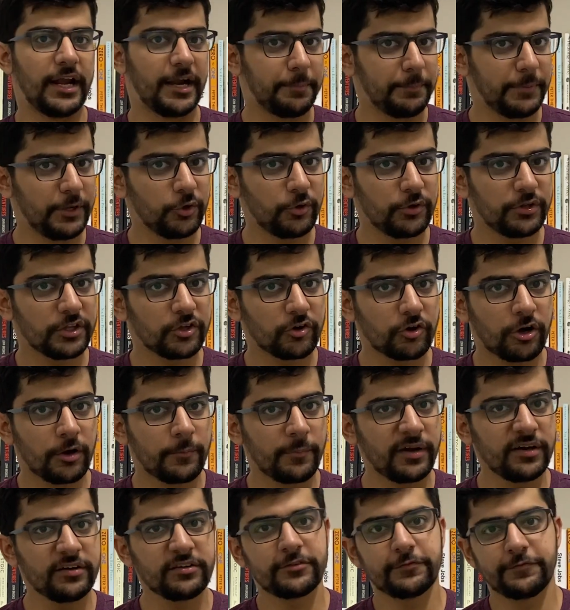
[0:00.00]
Let me know in the
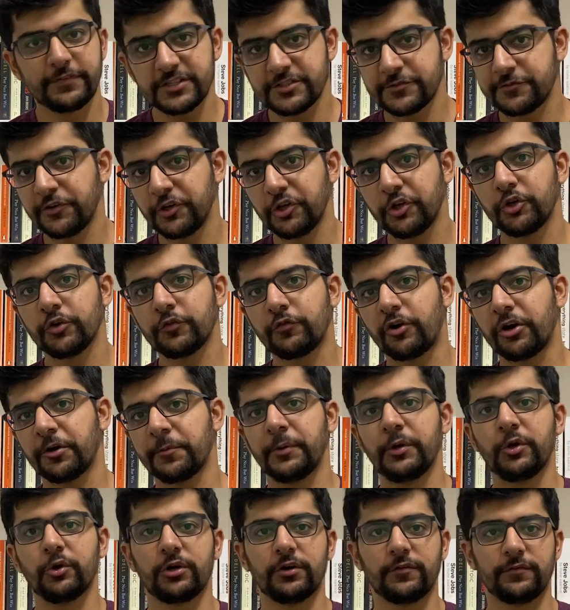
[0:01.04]
comments which video you
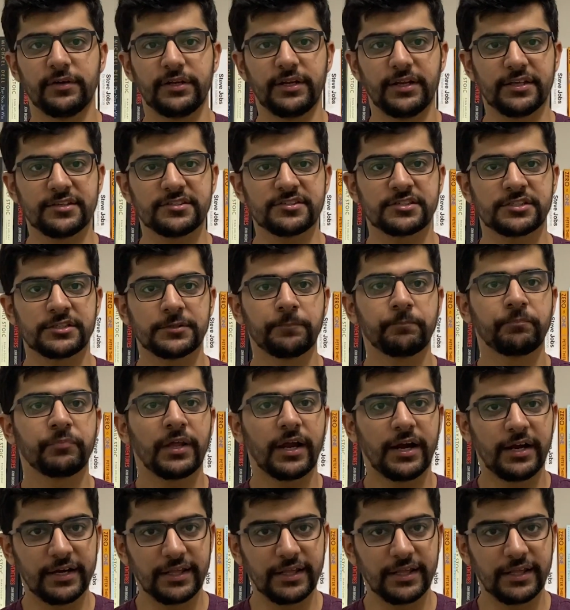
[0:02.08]
want me to cover next.